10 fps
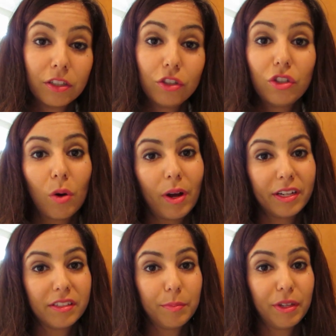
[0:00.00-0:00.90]
You don't
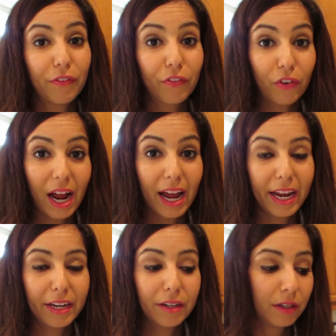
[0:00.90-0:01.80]
want it to be
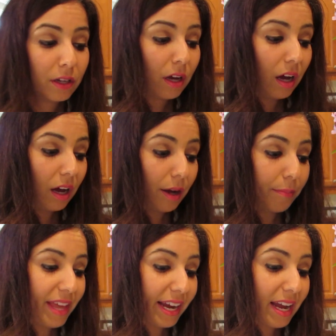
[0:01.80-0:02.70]
fried,
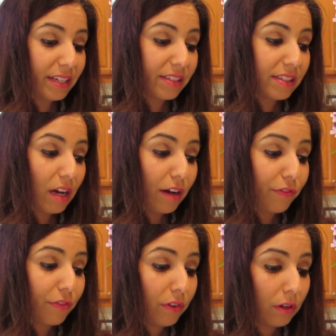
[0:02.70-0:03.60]
that kind of stuff.